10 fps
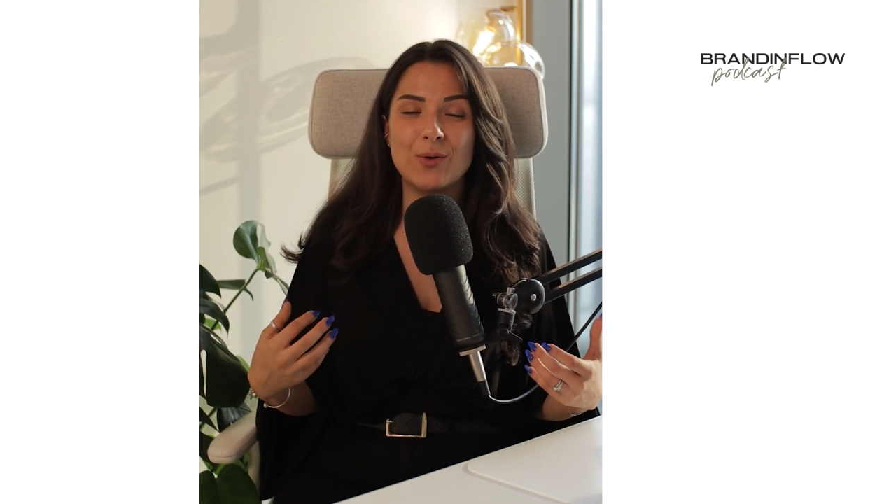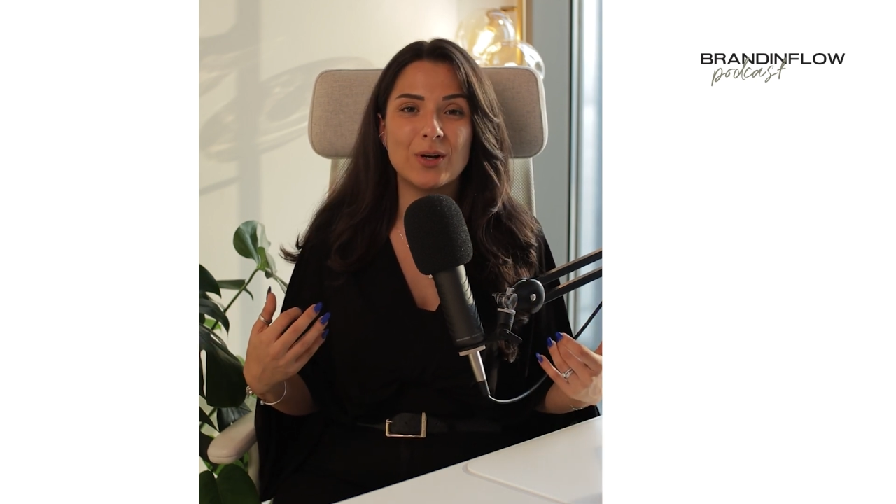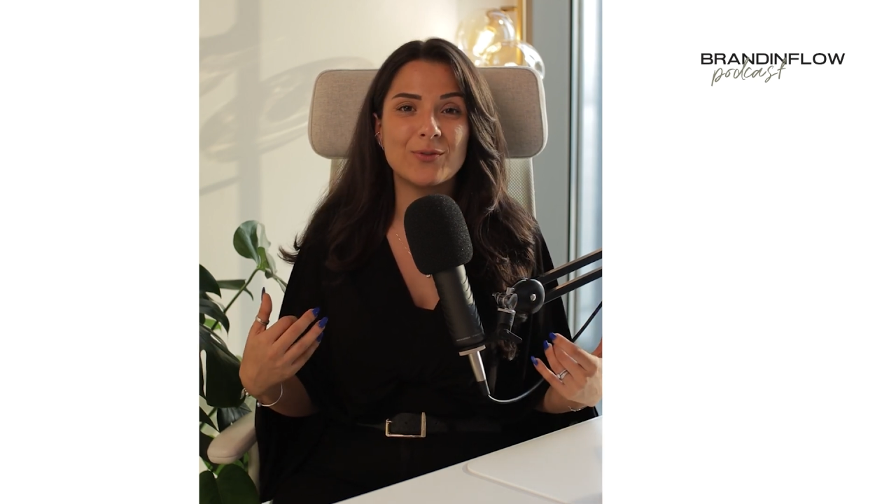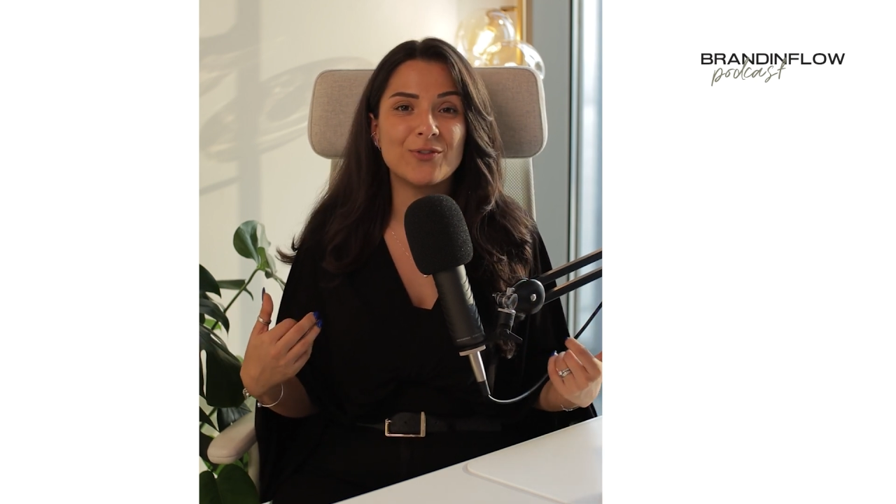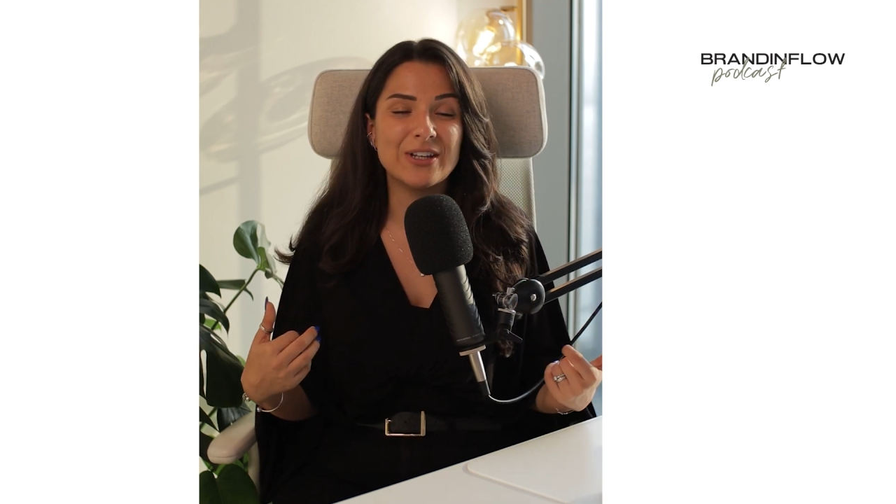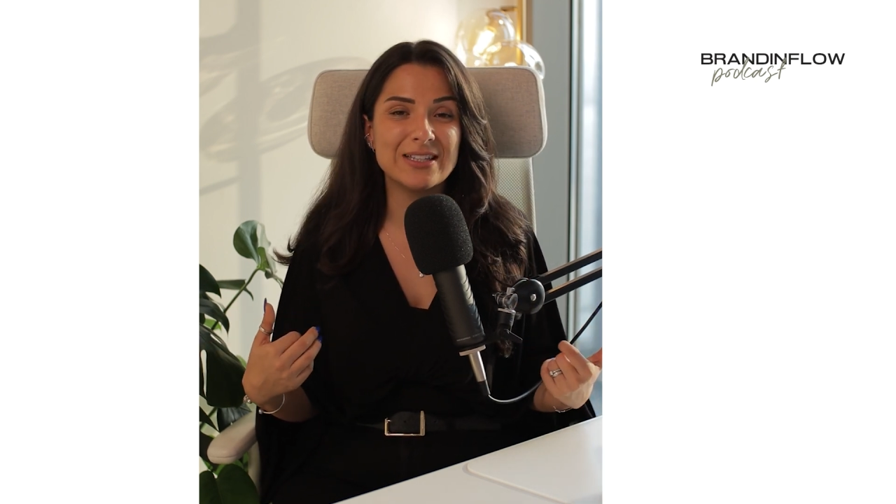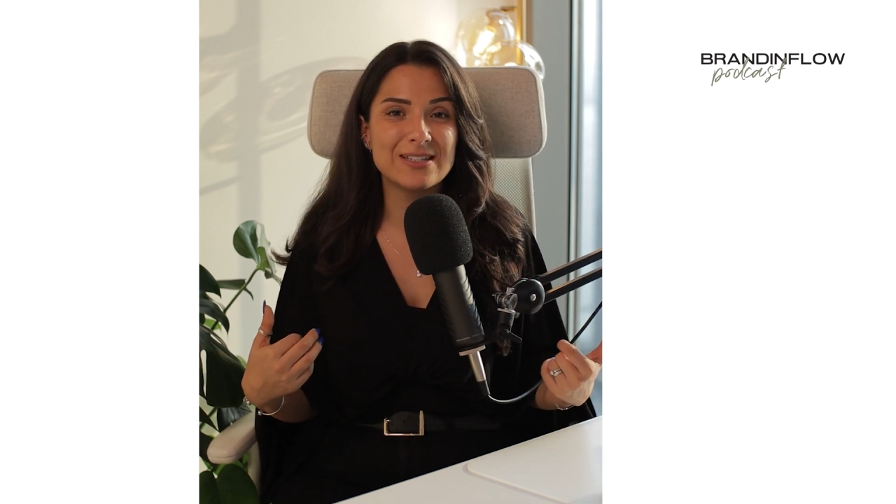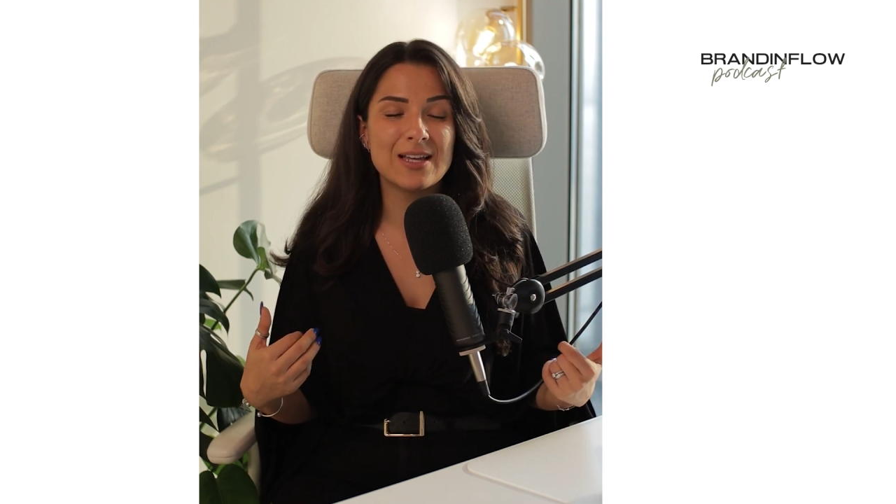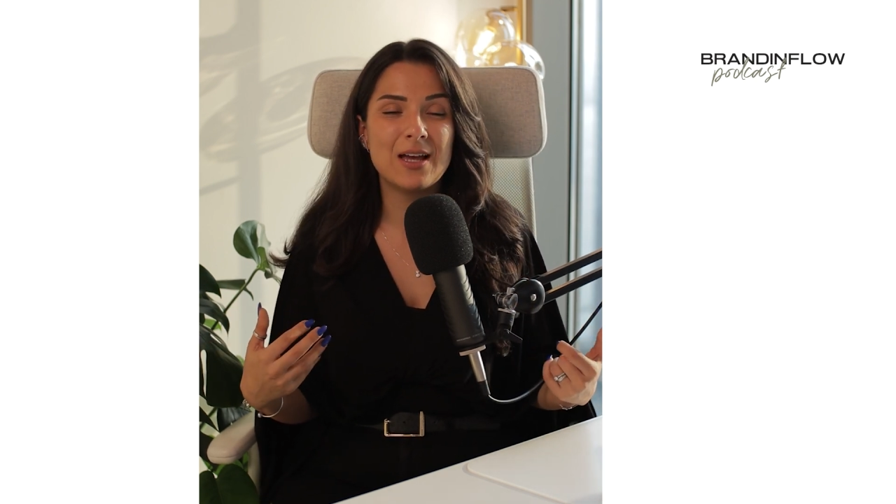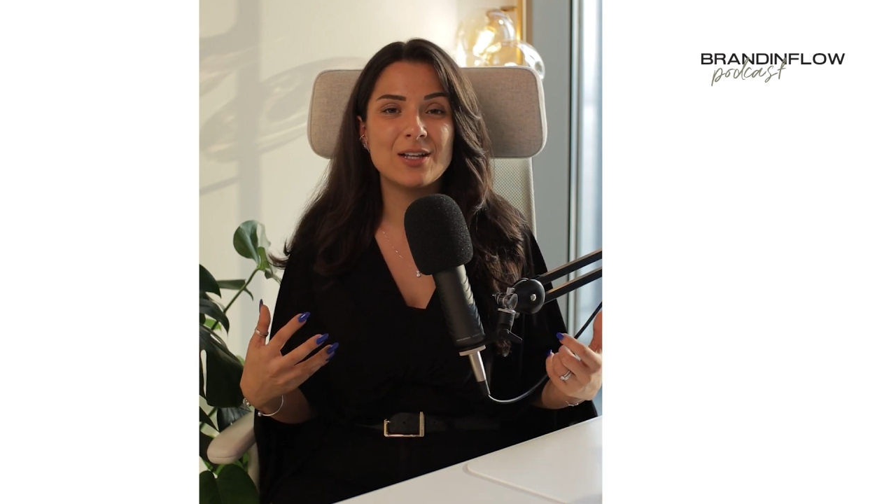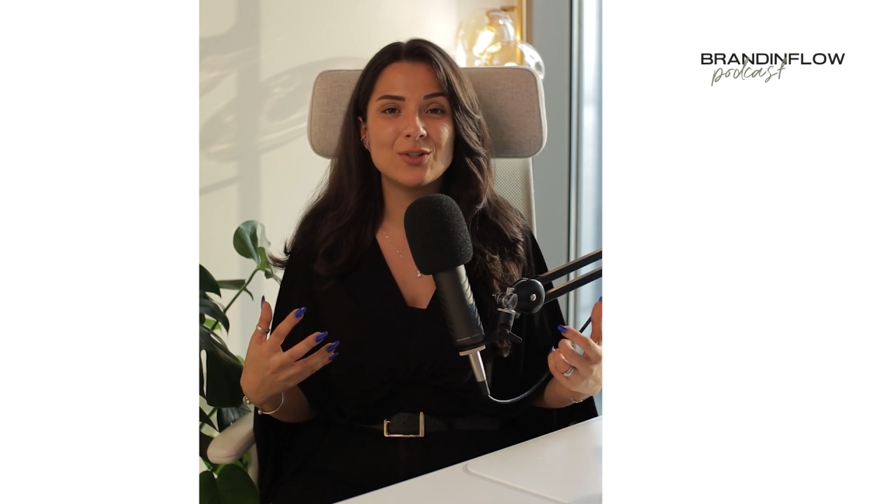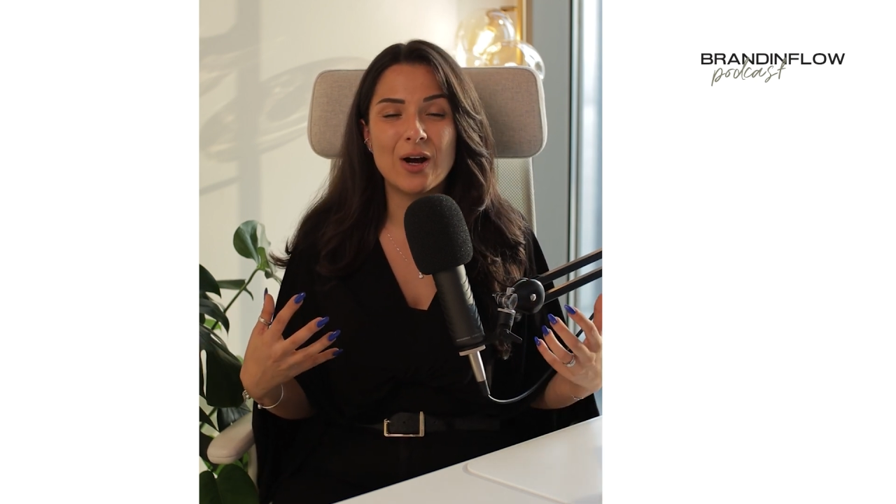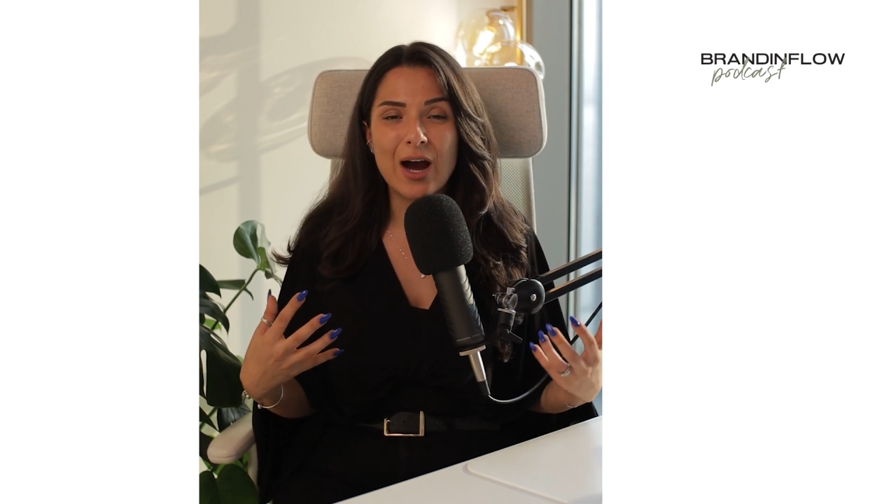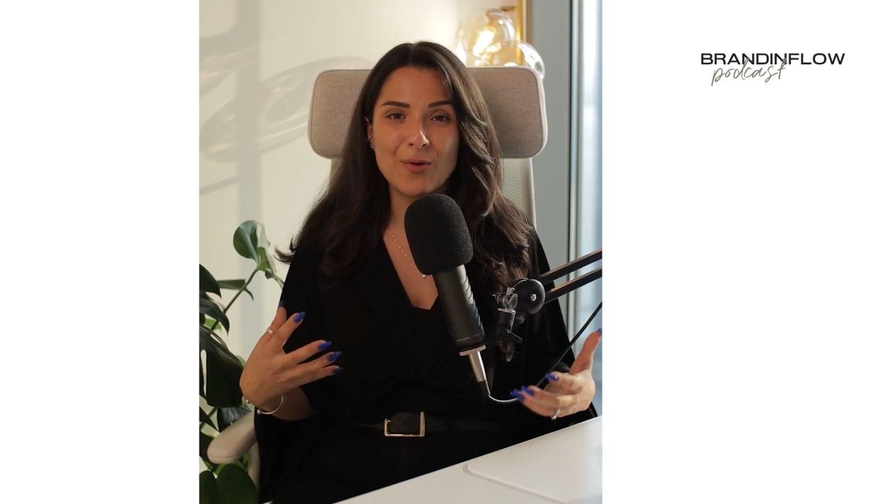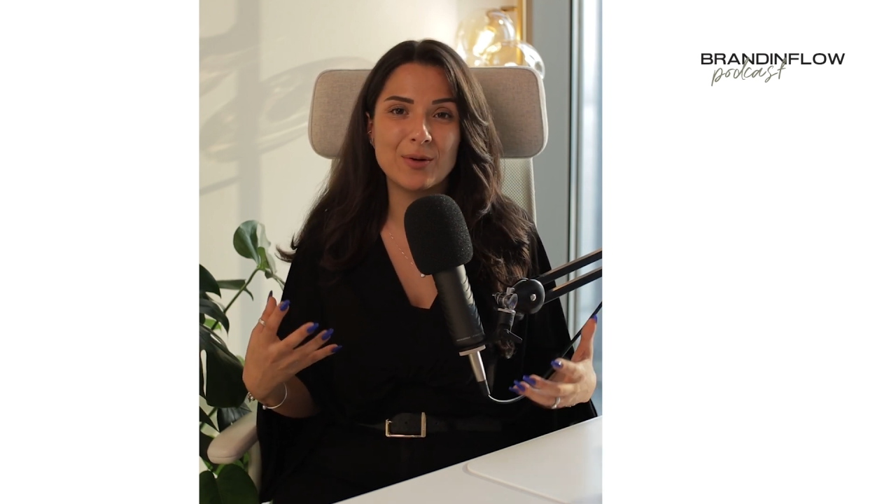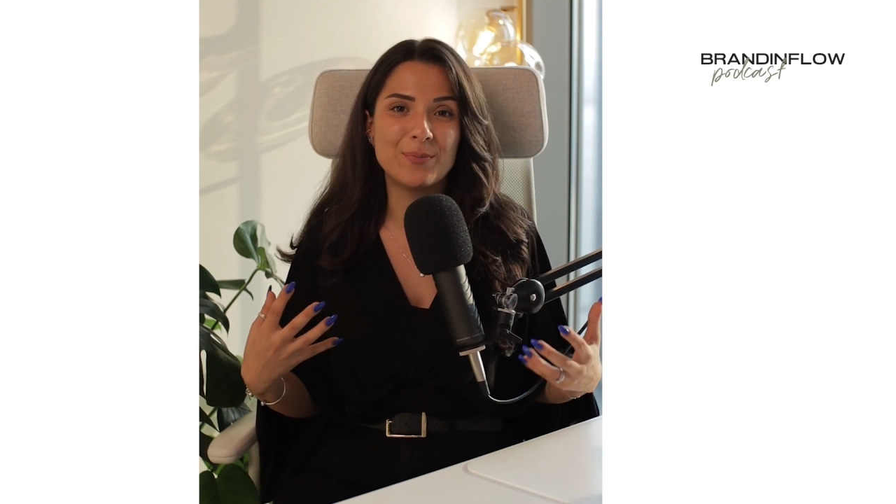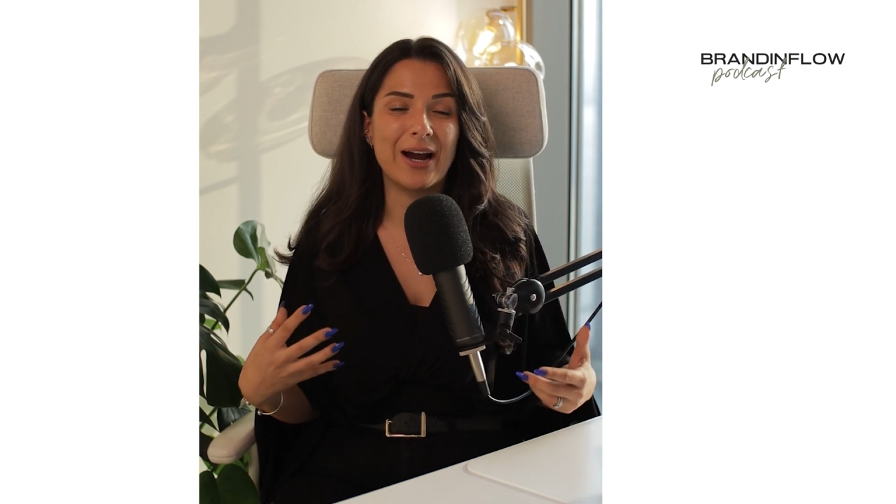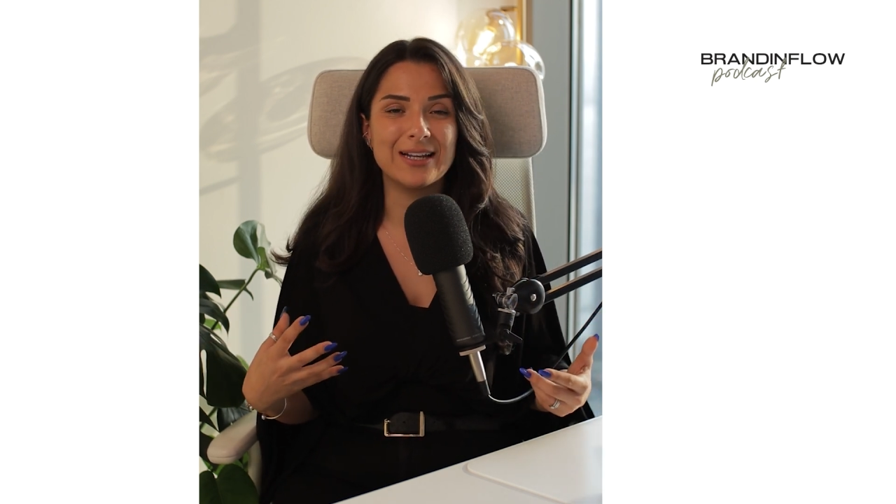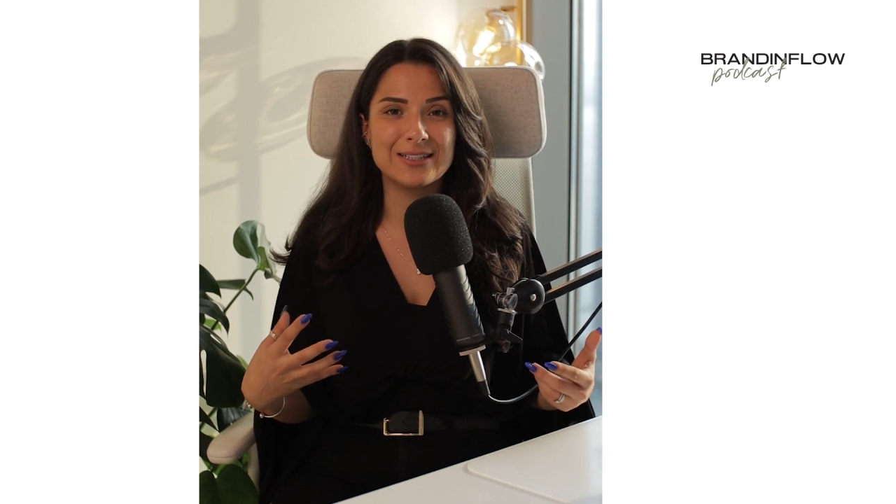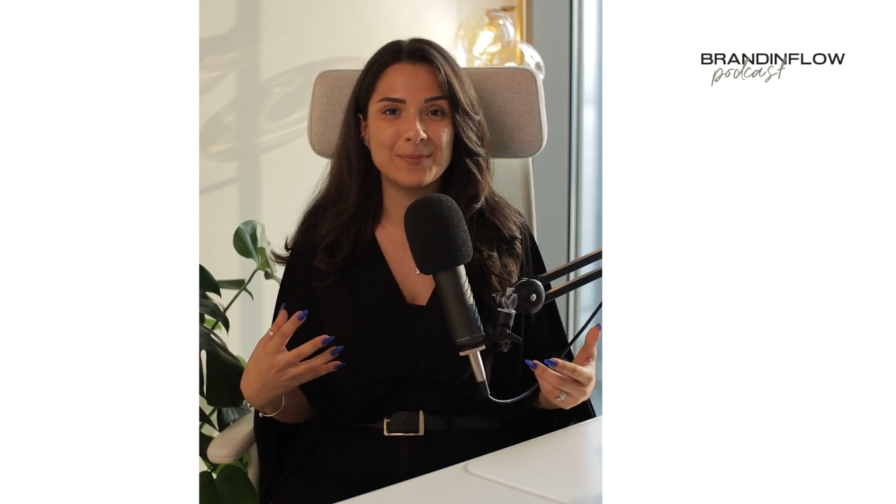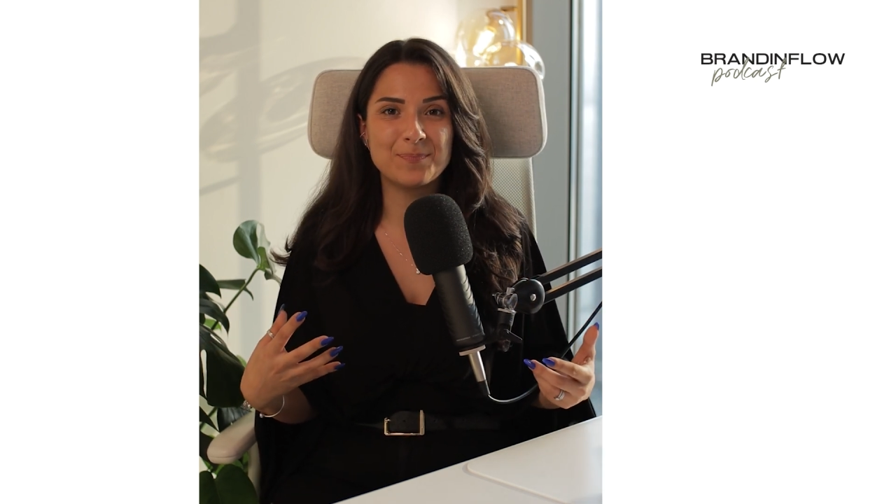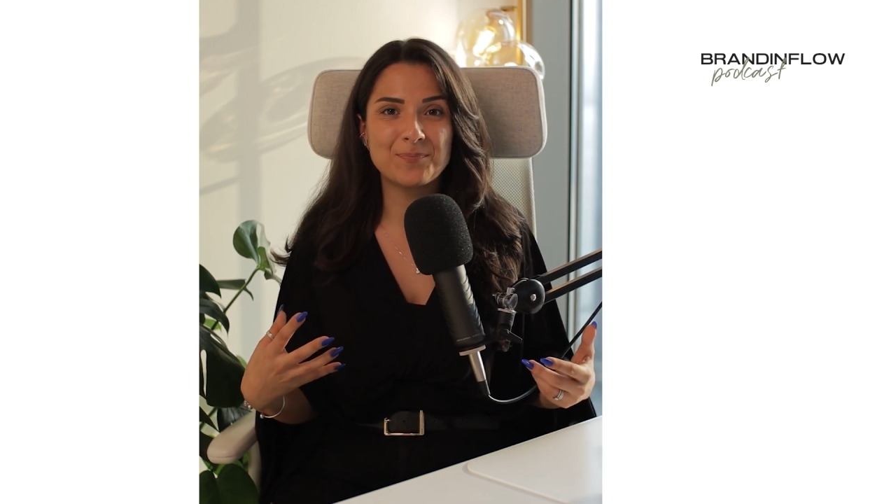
and what fits to our brand.